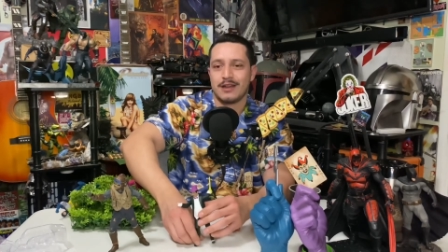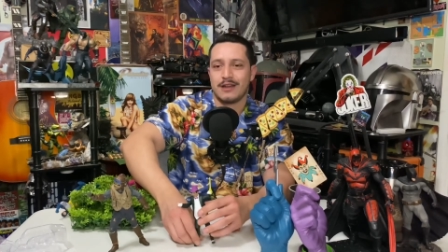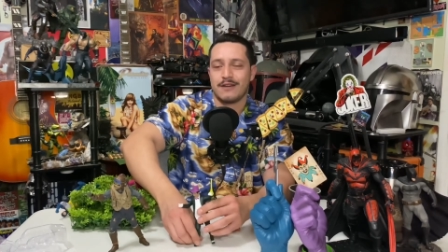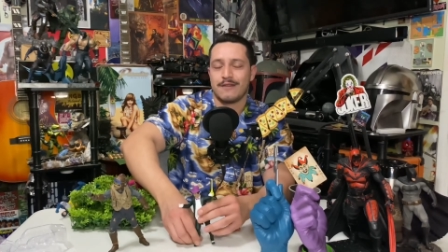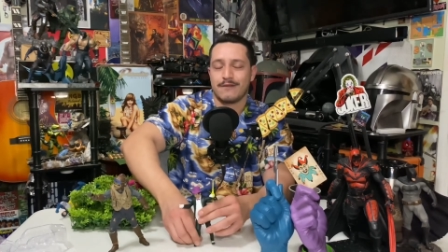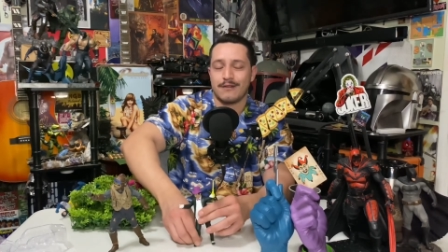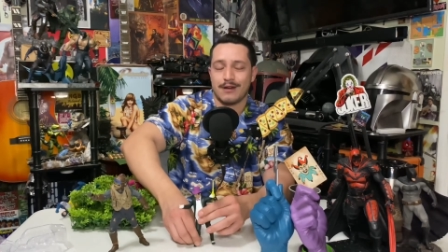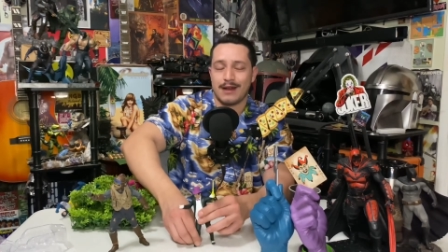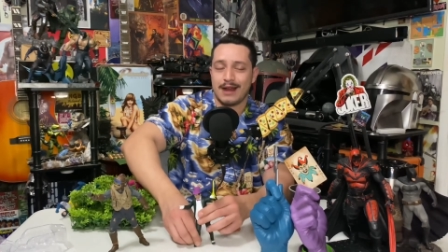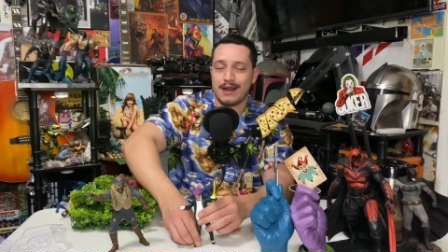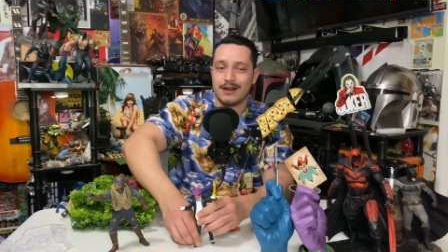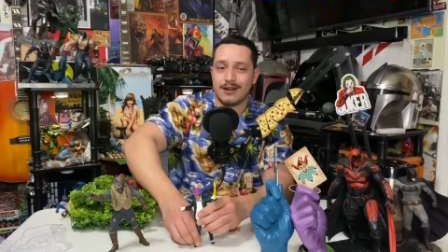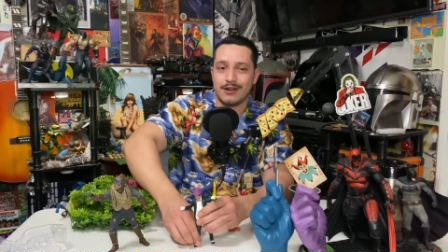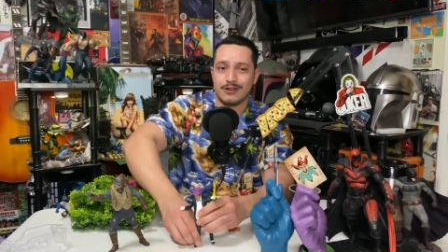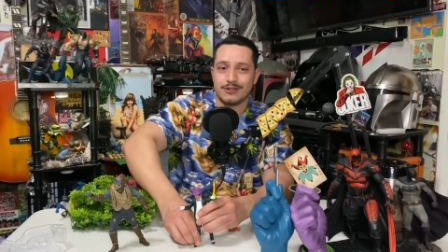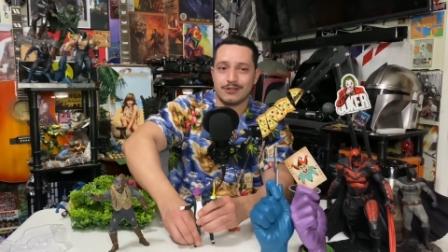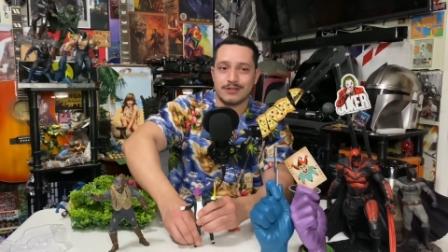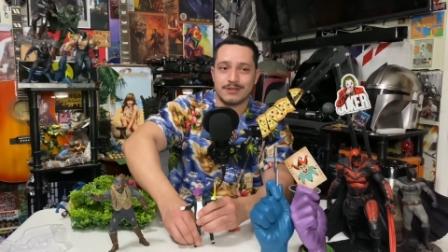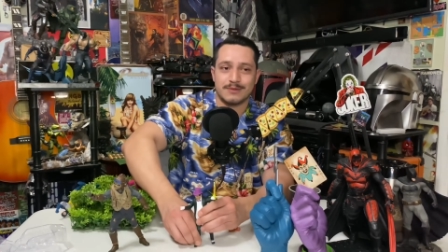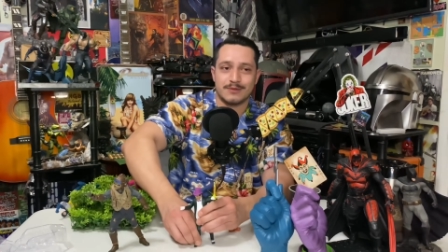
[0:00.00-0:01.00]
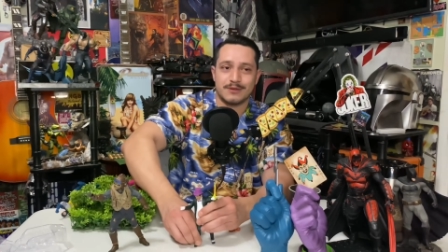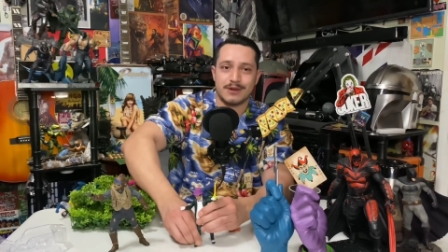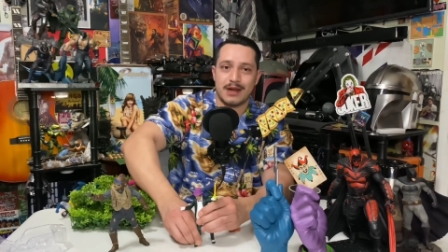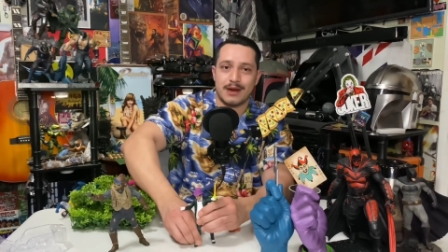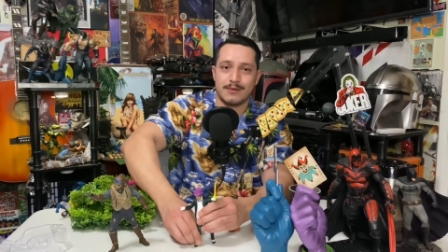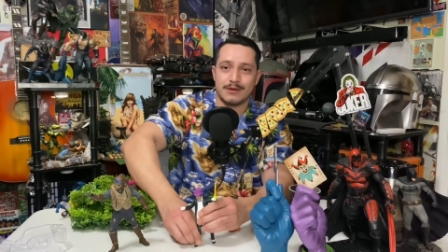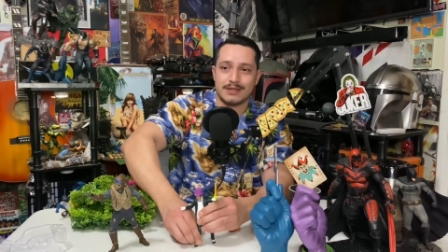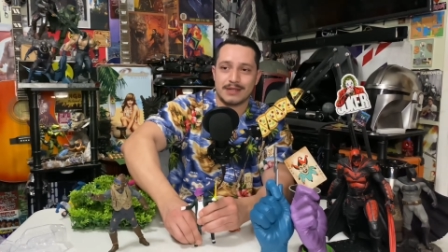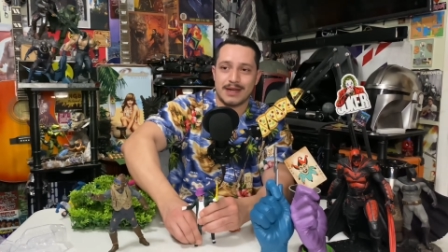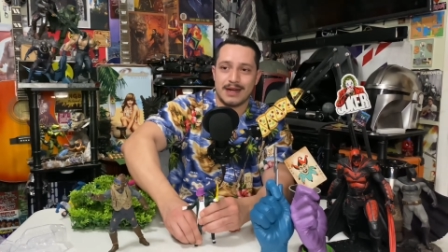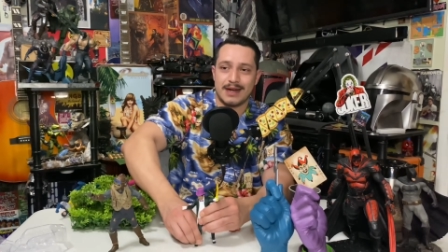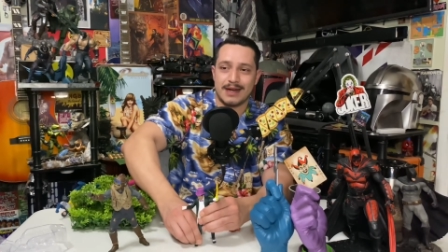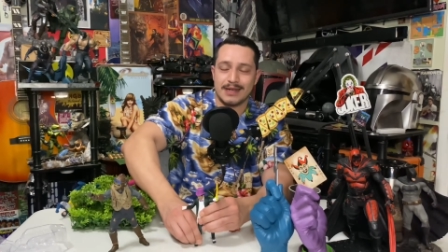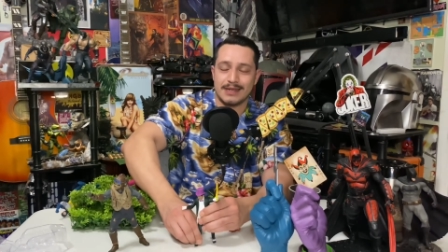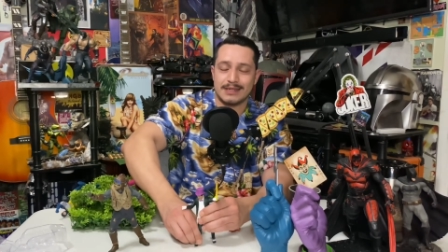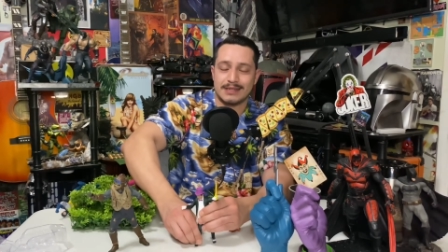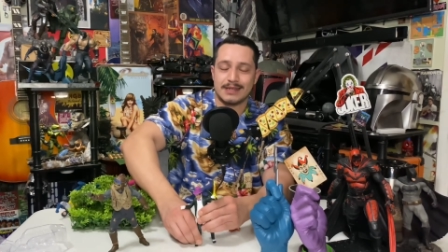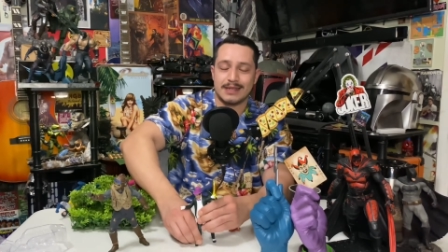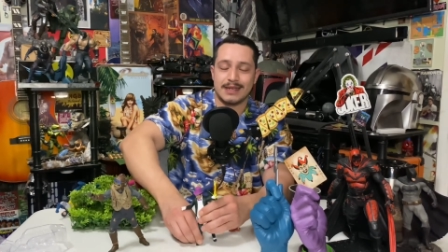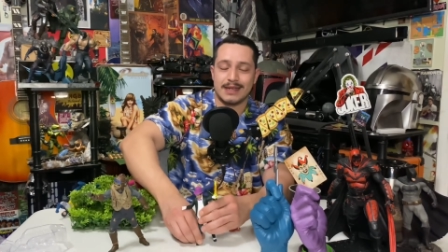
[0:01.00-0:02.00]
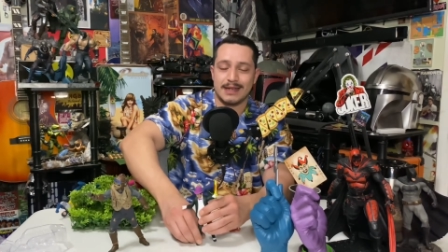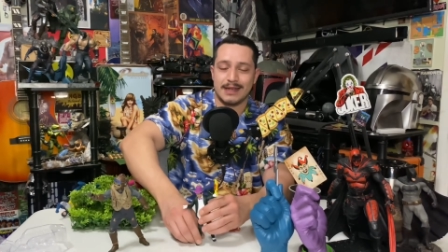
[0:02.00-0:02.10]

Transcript: for 800 subscribers, guys.